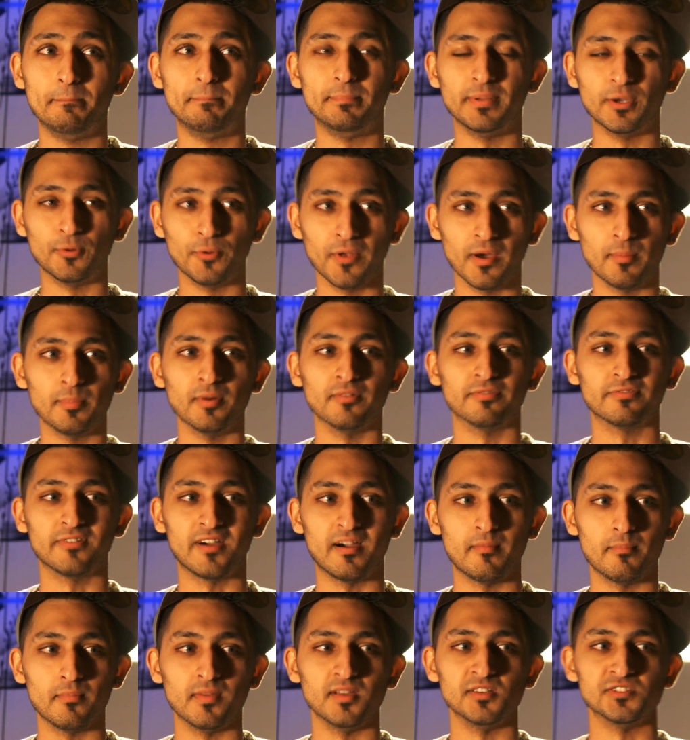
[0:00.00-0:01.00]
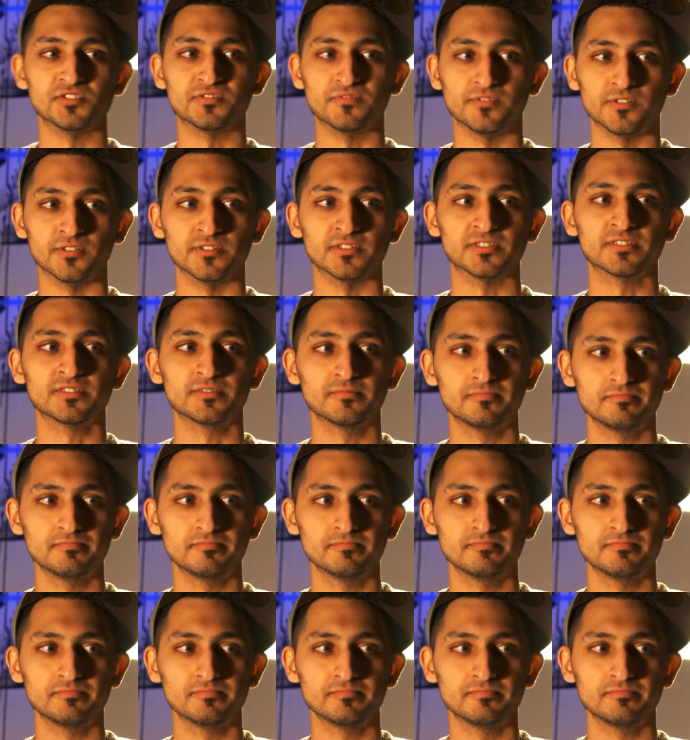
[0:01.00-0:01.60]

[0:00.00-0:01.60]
Build up a fan base first.